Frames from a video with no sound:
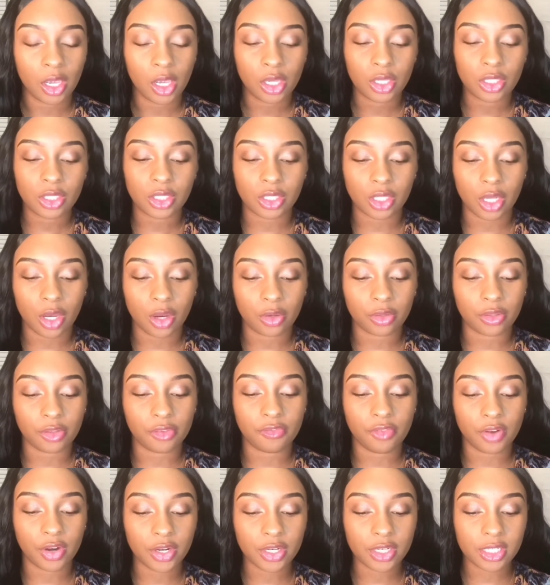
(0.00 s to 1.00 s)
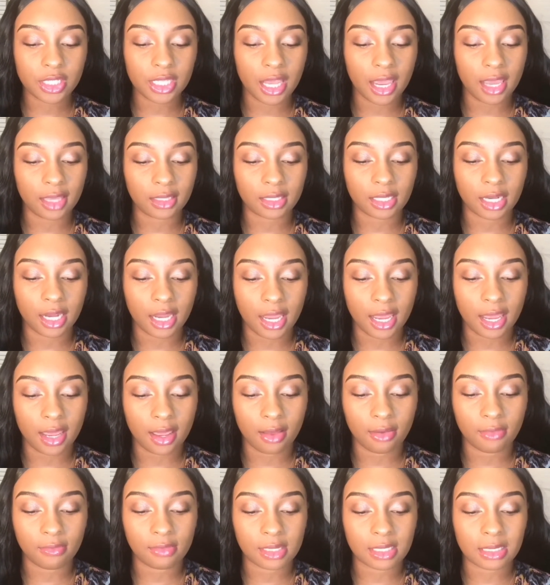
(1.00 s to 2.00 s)
So the first hack that I
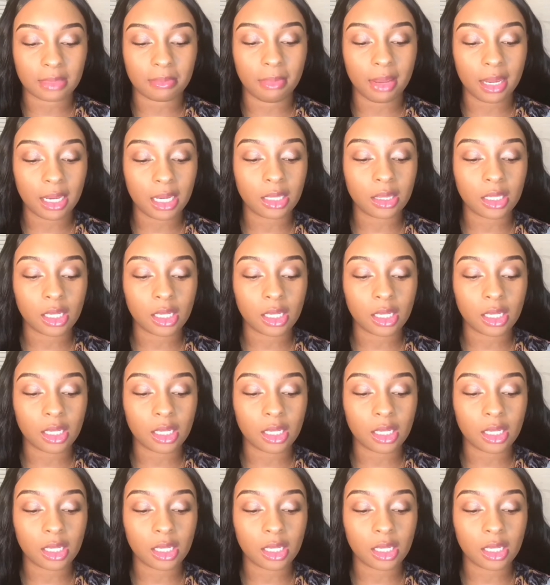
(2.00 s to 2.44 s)
have is making